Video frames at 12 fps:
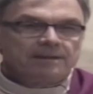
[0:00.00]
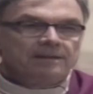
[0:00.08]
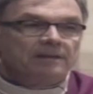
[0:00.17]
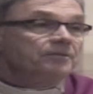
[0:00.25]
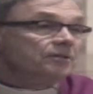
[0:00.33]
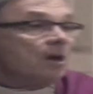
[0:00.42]

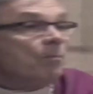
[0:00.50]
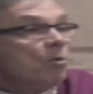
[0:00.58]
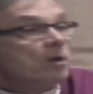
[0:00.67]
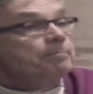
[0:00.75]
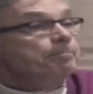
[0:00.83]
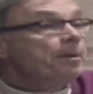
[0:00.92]
If
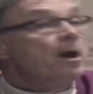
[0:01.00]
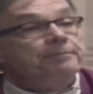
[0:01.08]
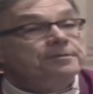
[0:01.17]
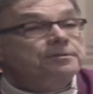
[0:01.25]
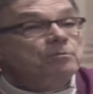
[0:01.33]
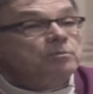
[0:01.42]
someone
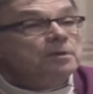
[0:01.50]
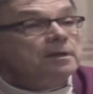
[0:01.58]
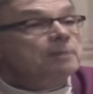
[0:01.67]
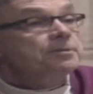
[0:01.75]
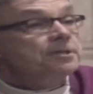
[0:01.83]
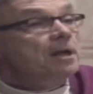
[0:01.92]
puffs
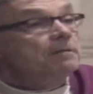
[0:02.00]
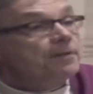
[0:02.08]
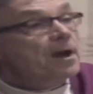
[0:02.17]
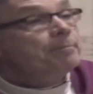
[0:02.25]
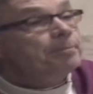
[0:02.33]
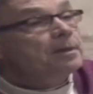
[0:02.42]
himself
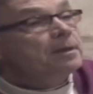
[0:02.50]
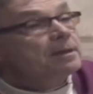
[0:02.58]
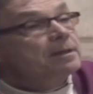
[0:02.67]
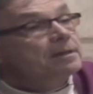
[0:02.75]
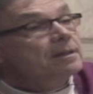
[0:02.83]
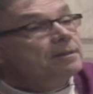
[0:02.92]
up,
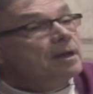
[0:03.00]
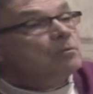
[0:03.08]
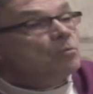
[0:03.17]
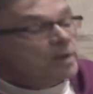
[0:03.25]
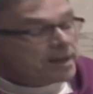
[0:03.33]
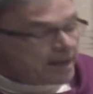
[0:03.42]
then we